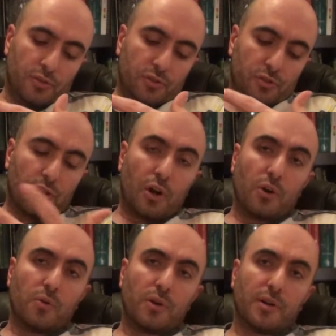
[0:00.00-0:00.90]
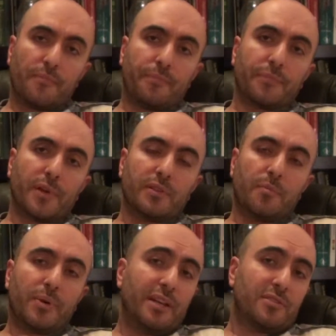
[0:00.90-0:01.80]
So the
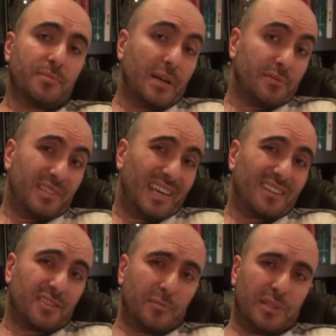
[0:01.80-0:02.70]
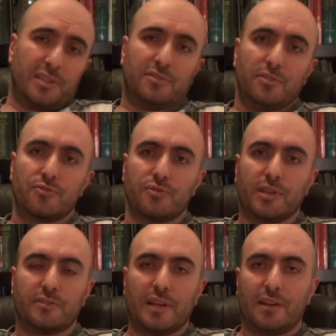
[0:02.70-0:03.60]
brain sometimes doesn't get some of these
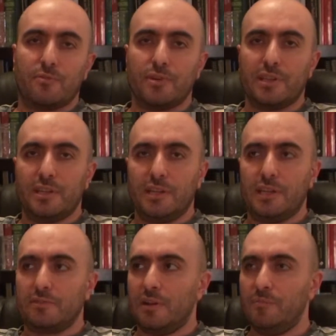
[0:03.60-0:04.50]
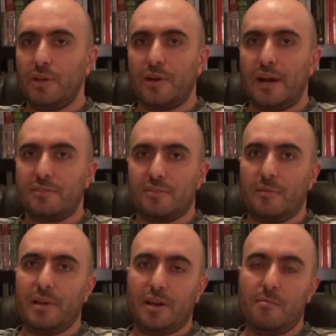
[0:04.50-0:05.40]
nutrients that it really needs. And amino acids,
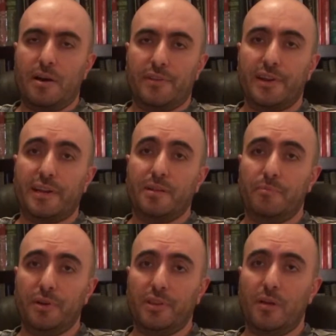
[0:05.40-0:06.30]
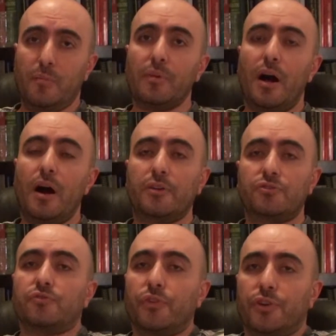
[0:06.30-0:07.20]
I mean, come on, they're like the building
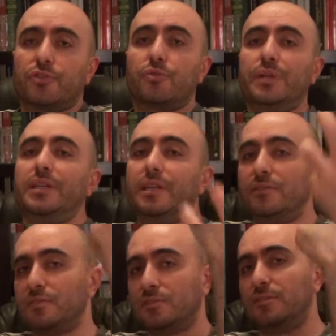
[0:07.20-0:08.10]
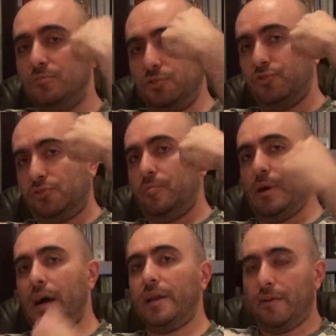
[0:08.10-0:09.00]
blocks for your 3D system, which is your
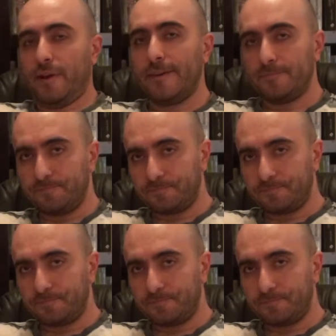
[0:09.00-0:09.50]
body, right?